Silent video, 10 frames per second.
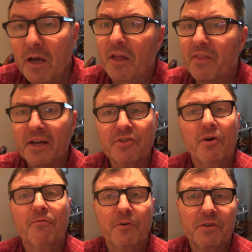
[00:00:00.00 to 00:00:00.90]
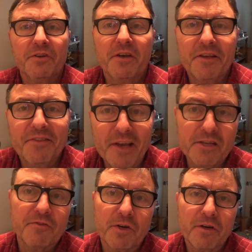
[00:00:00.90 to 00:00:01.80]
That's all for today.
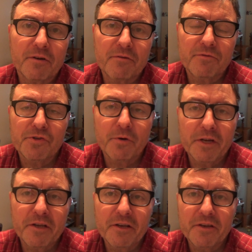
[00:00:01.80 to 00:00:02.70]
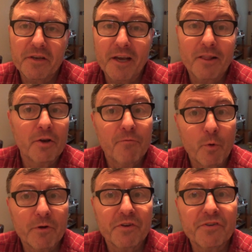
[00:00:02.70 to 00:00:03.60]
Thanks for joining in, and I look
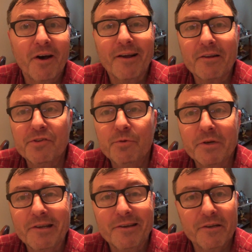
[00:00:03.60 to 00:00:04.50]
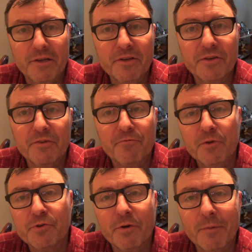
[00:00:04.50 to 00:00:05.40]
forward to talking to you again in
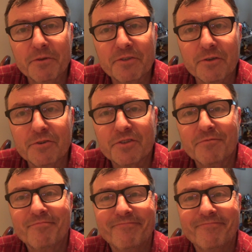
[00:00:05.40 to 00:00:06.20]
future episodes.